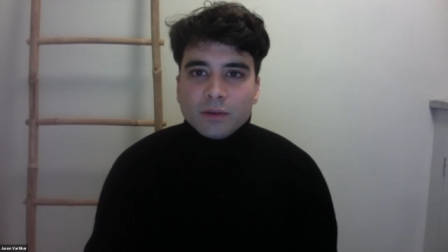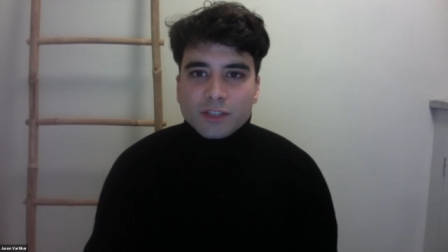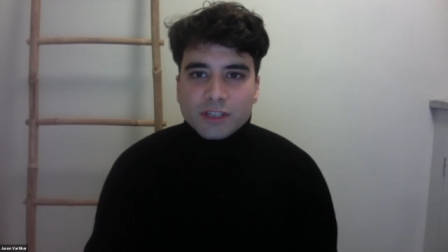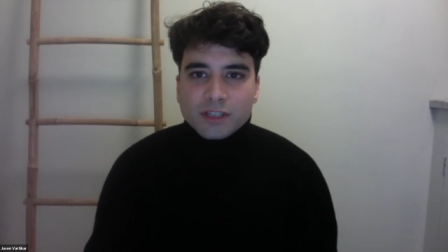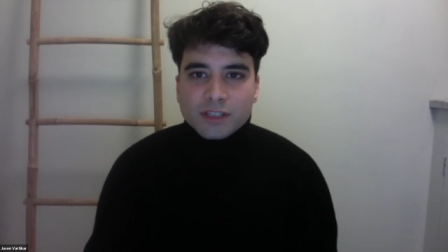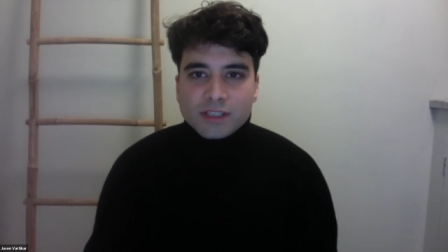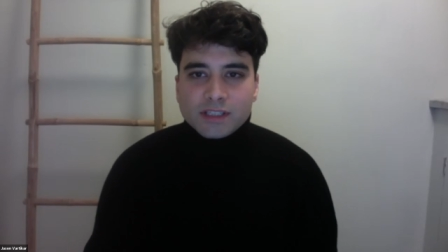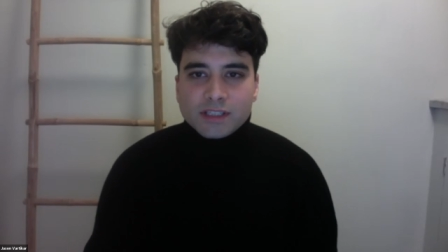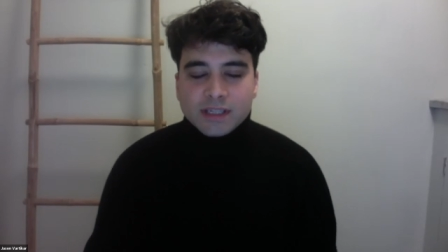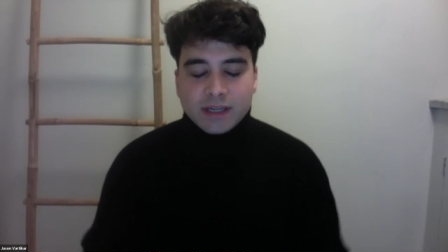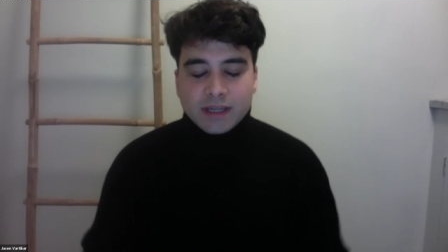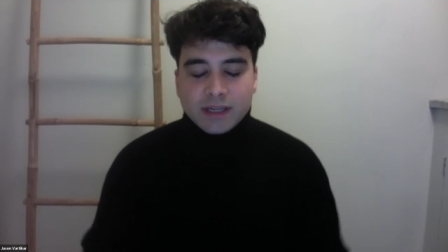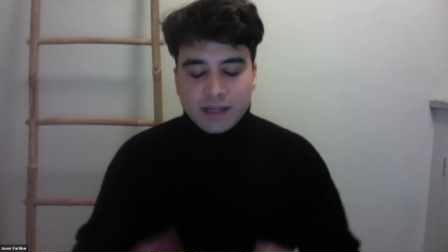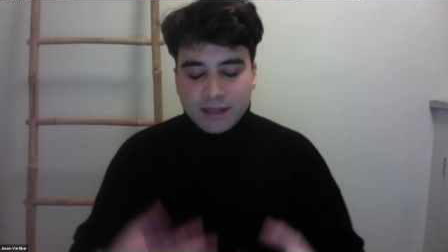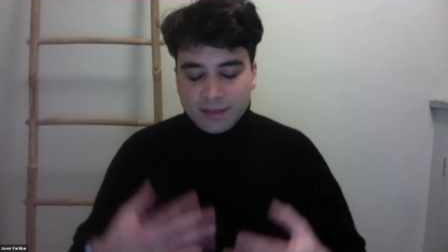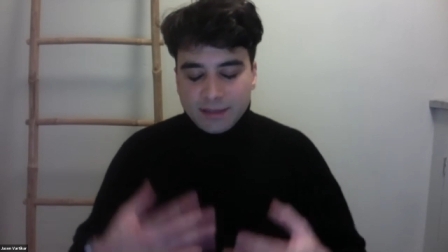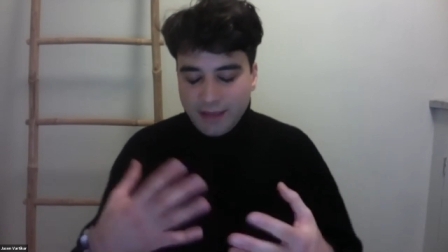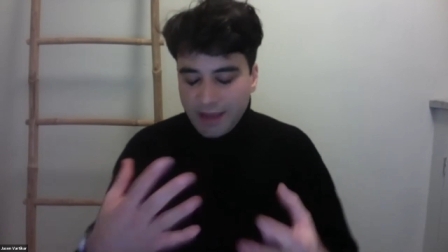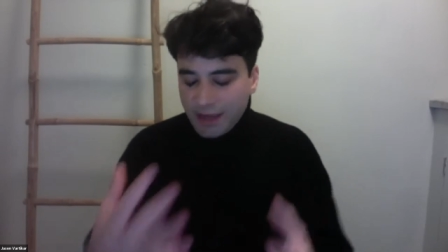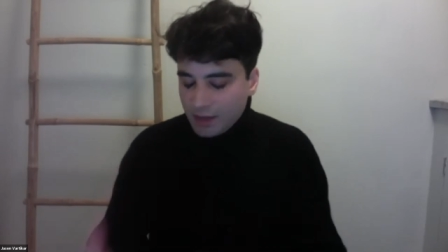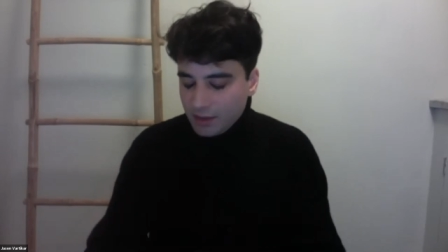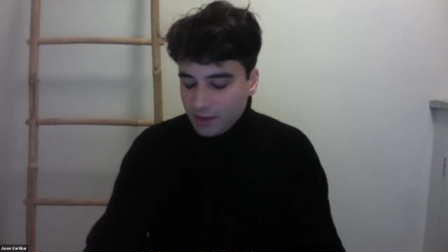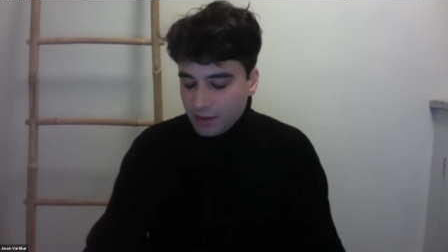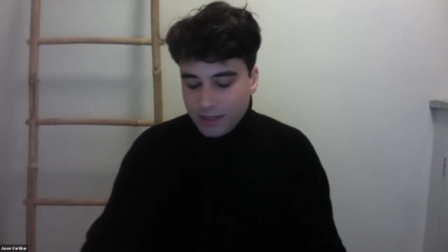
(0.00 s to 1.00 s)
Just to
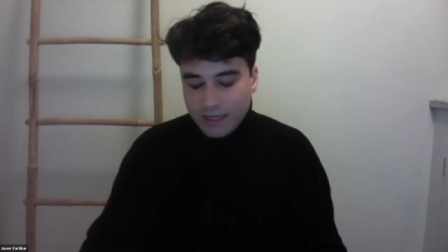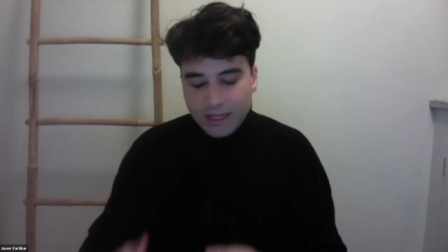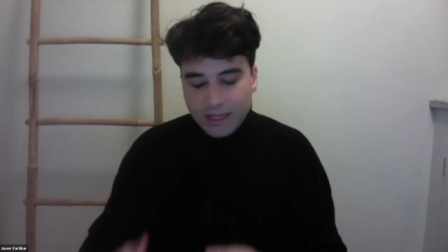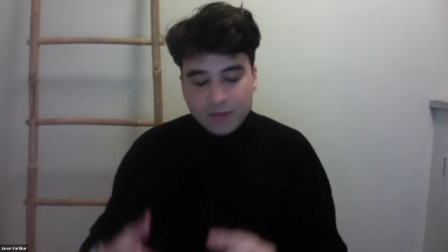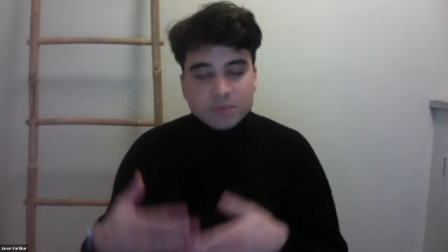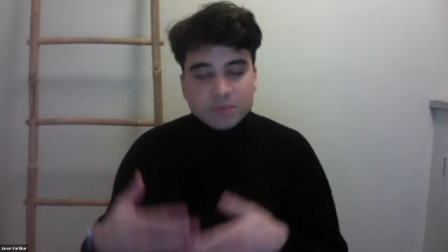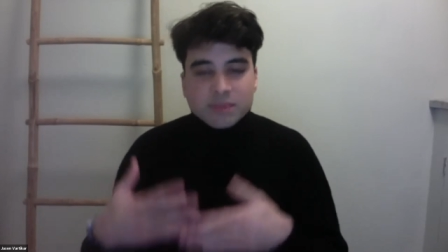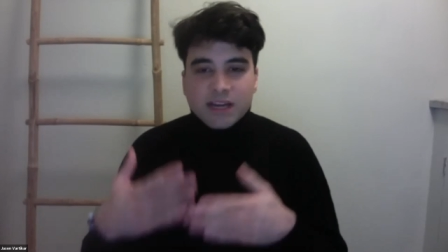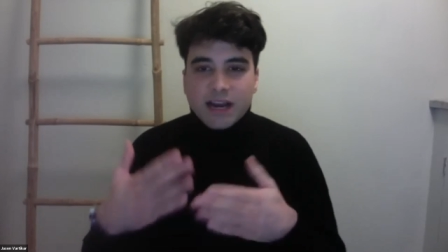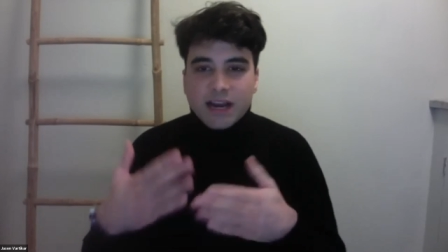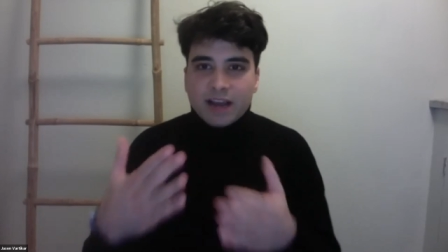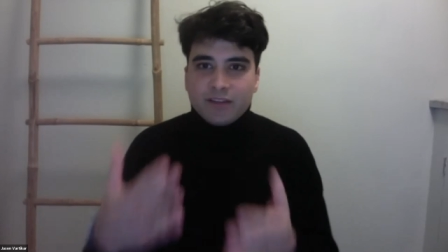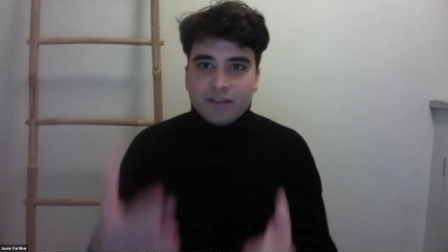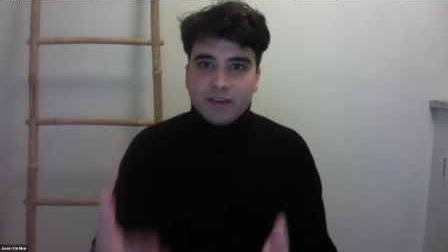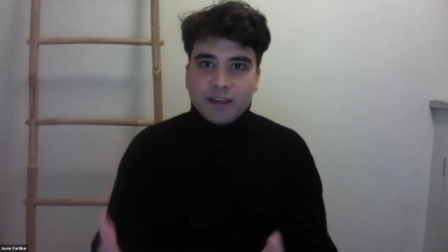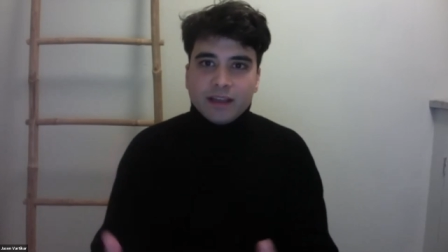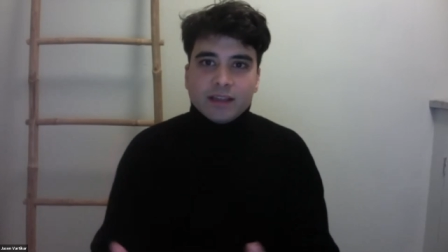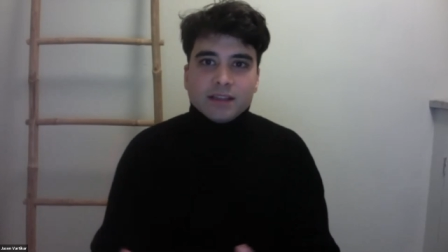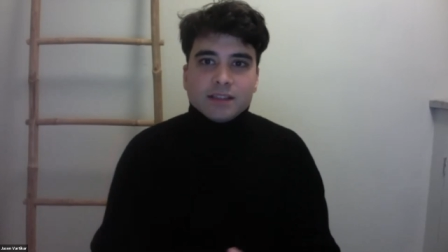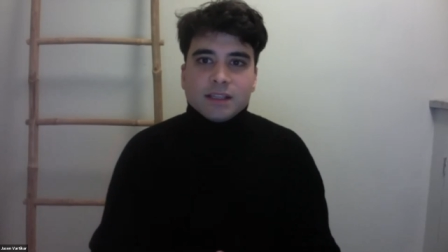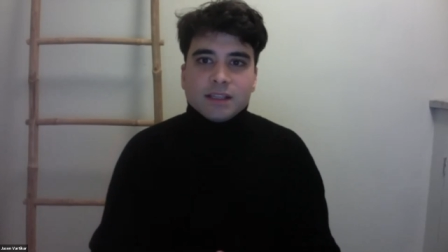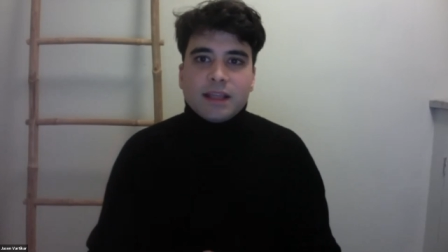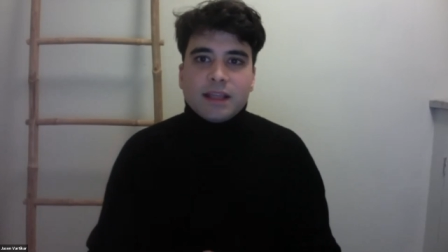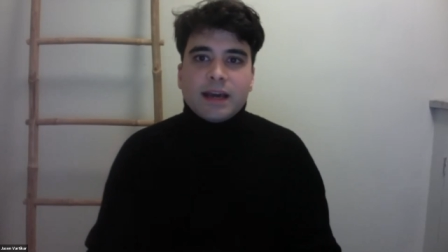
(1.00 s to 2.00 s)
like keep diving
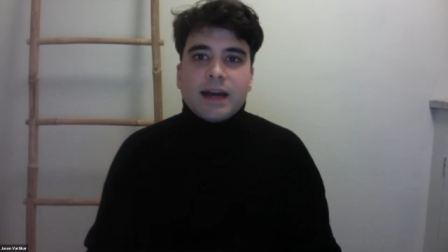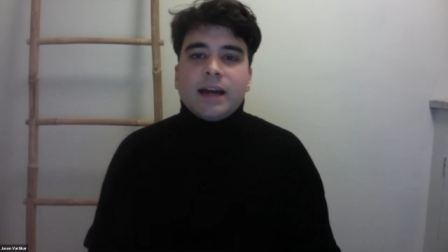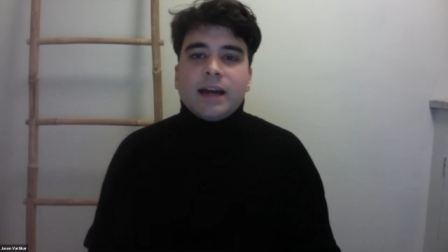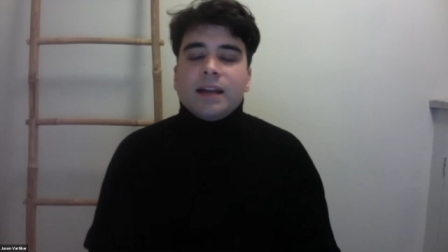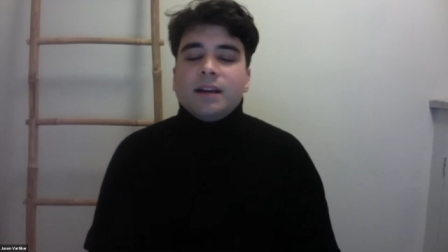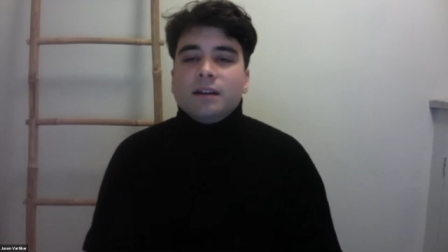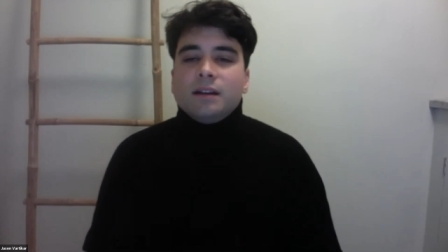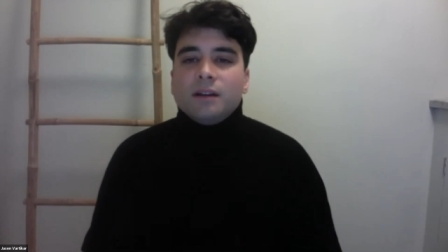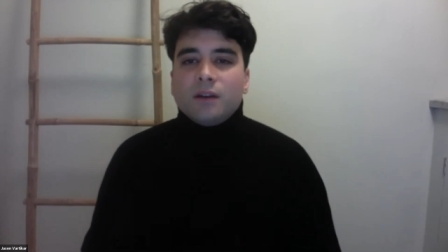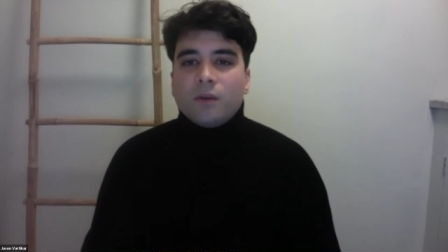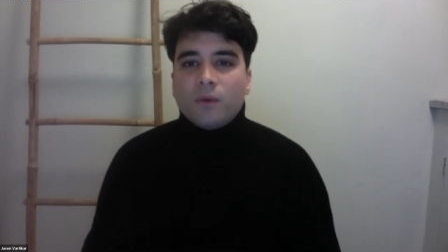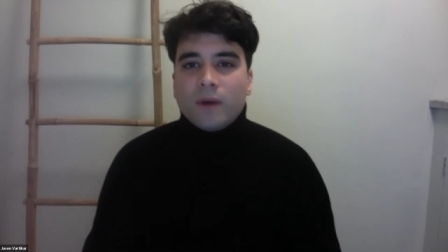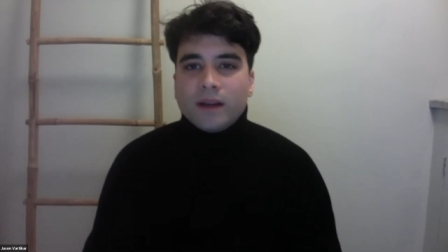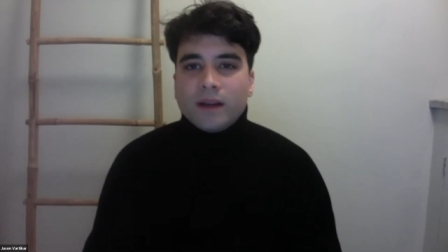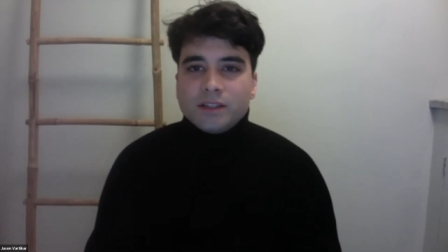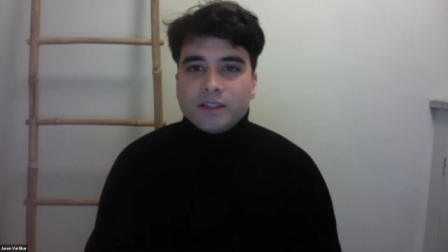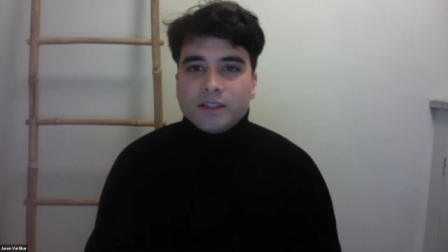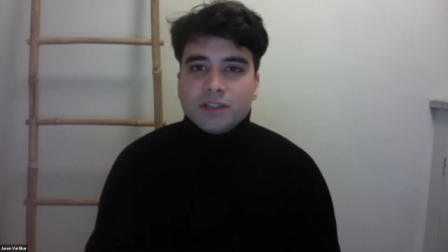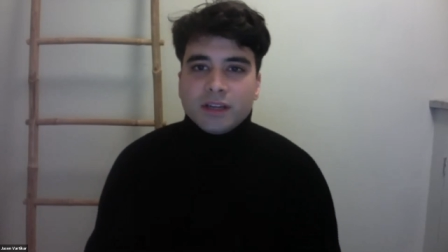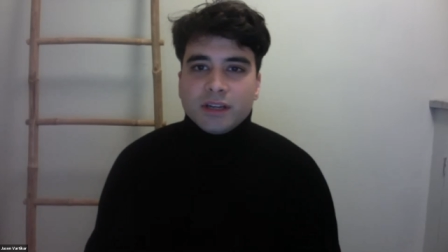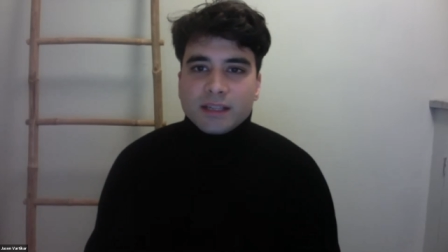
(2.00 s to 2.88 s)
into that question,